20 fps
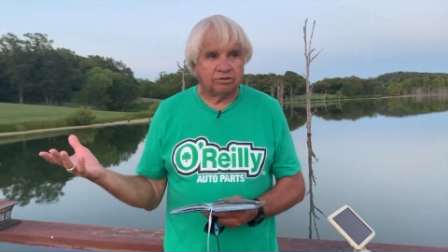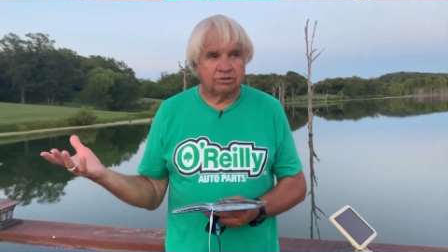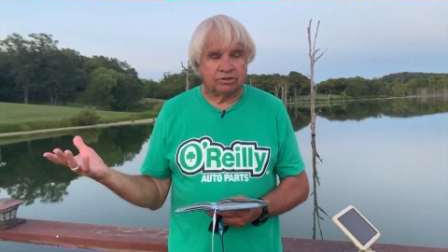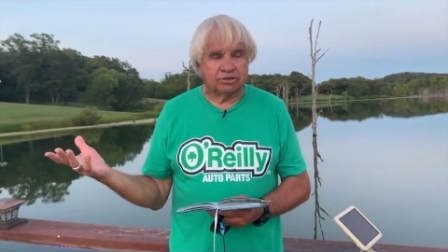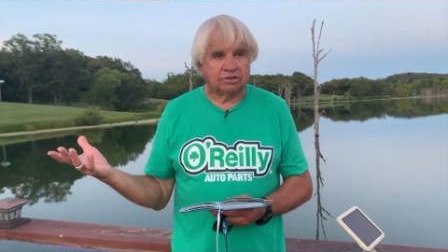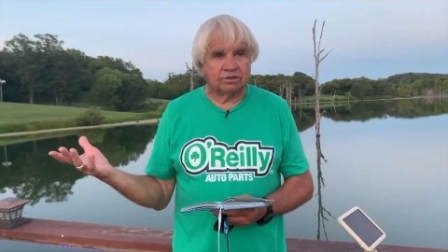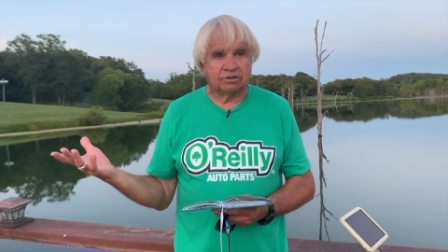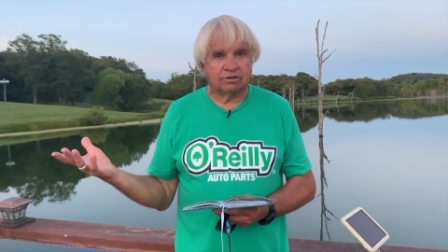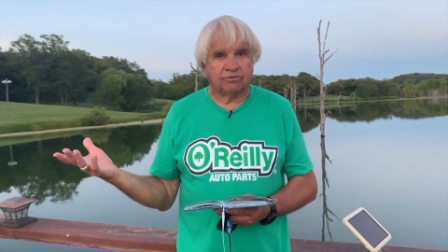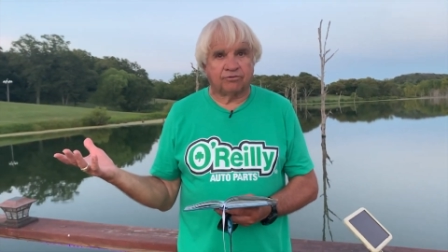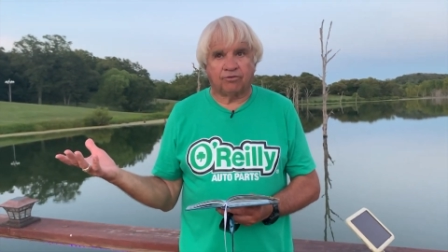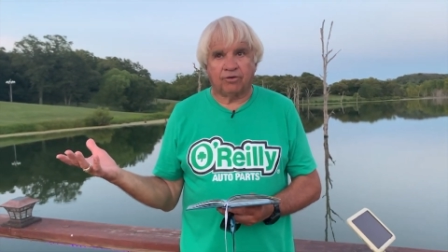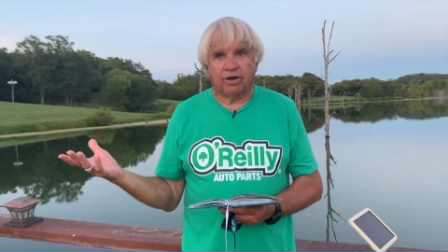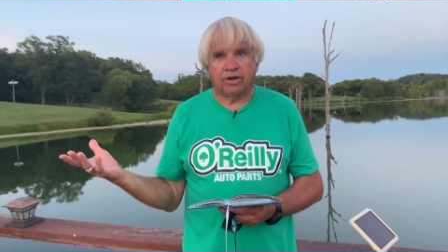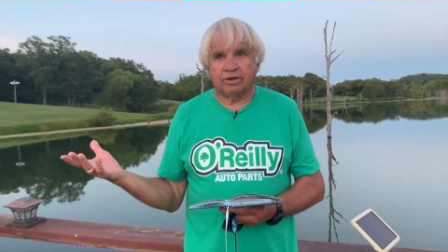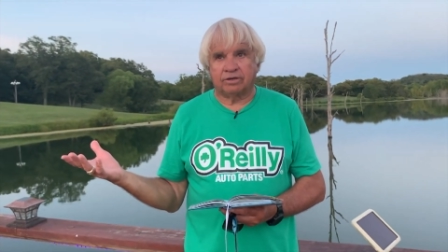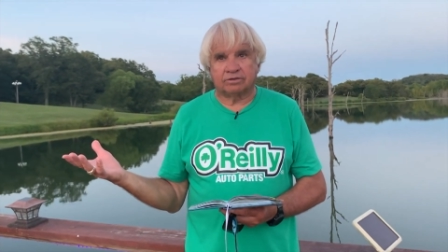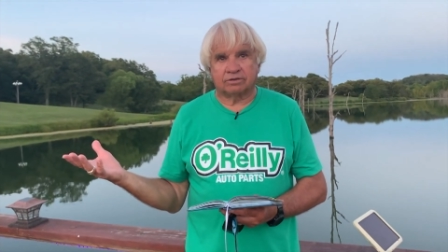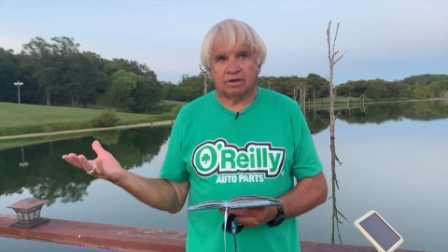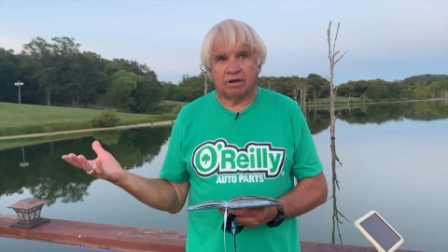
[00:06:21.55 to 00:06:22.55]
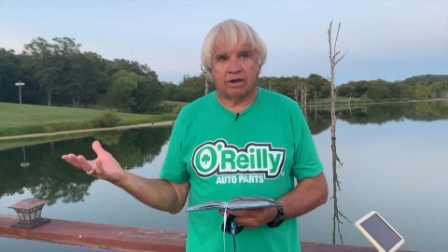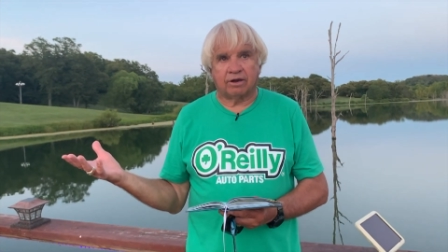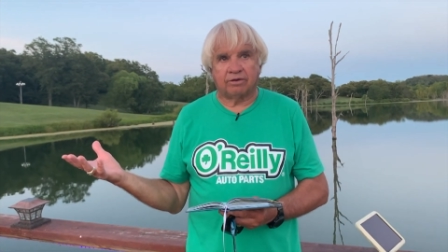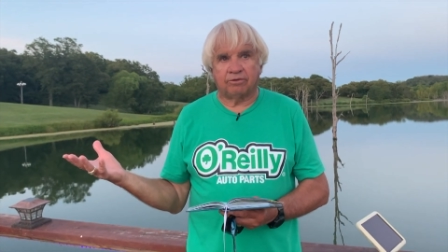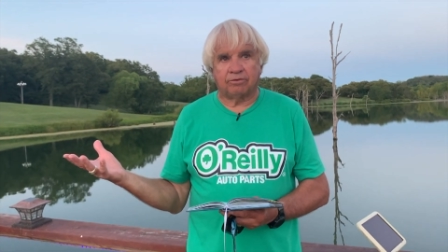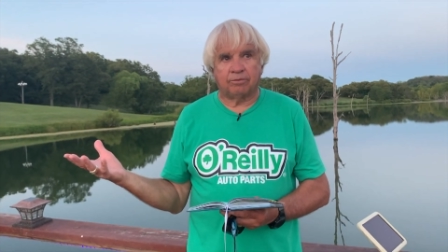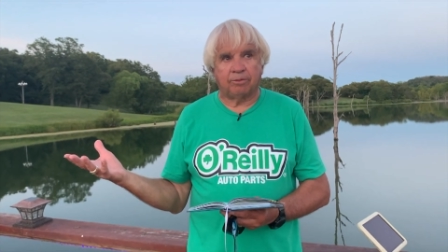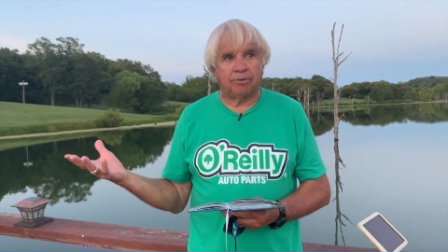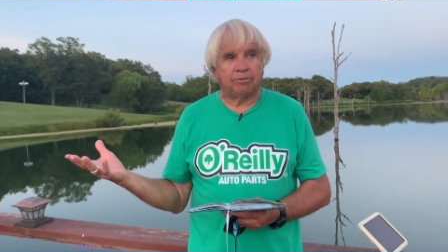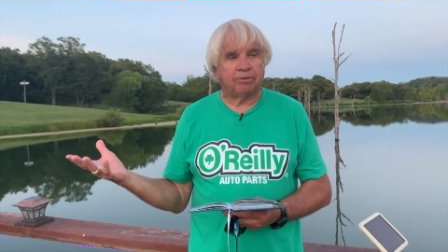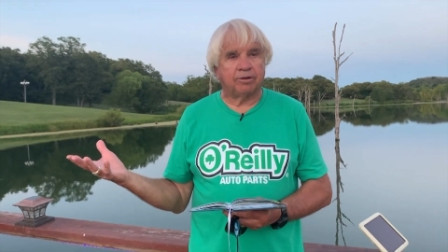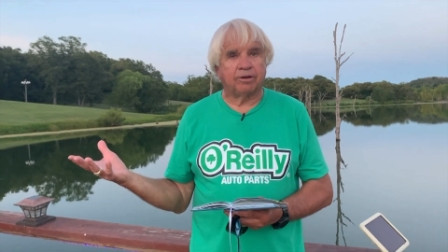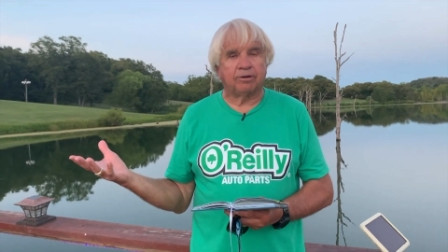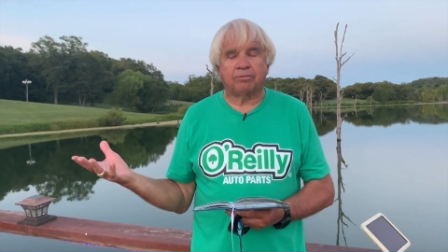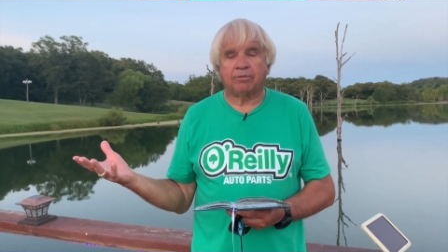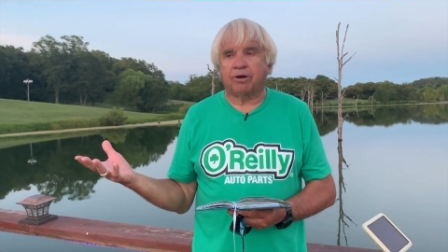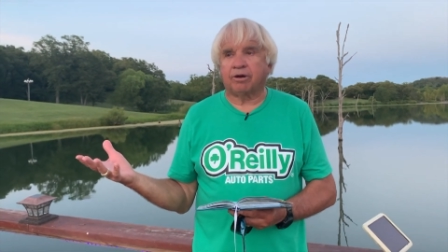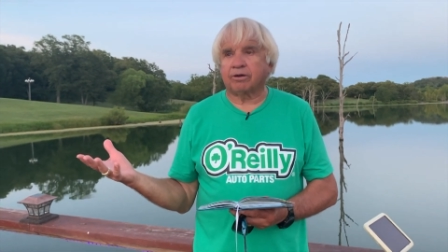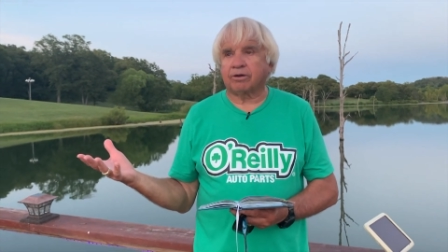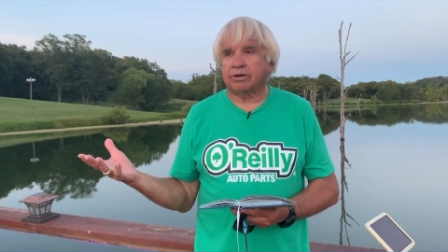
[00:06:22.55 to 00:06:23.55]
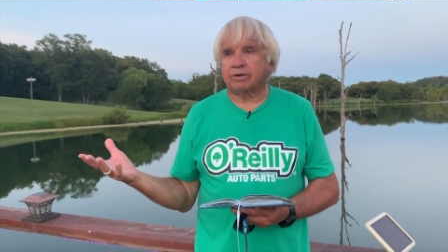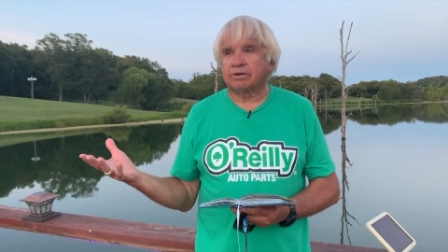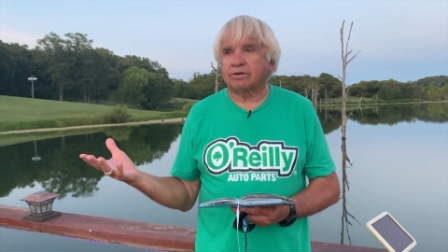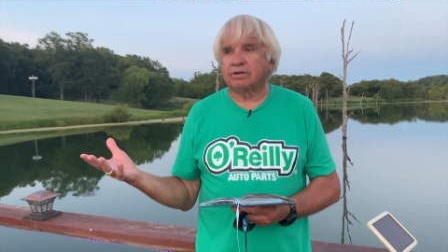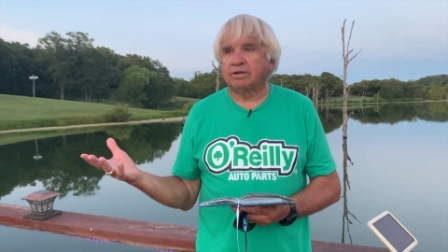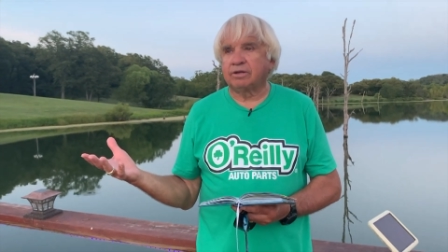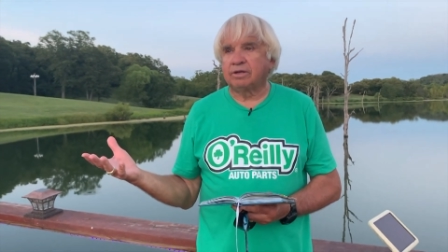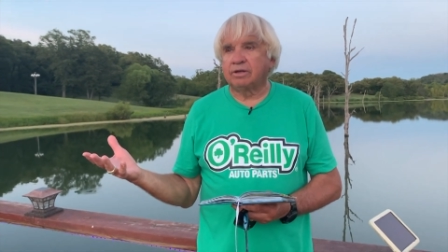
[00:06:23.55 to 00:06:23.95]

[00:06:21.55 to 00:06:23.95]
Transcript: are just as afraid as a lot of the people in America